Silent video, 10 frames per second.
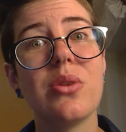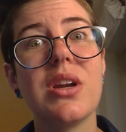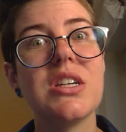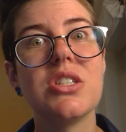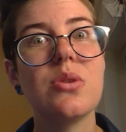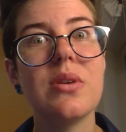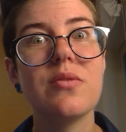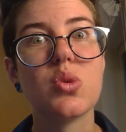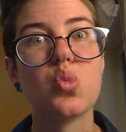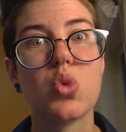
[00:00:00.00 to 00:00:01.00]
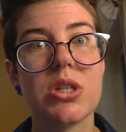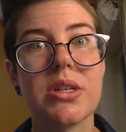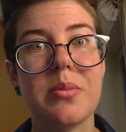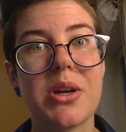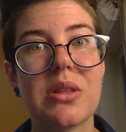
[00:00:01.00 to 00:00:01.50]
and then I don't have to
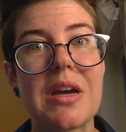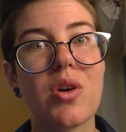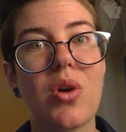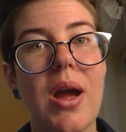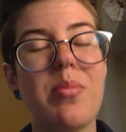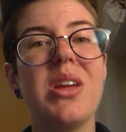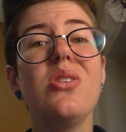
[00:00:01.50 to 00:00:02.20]
worry about that crap.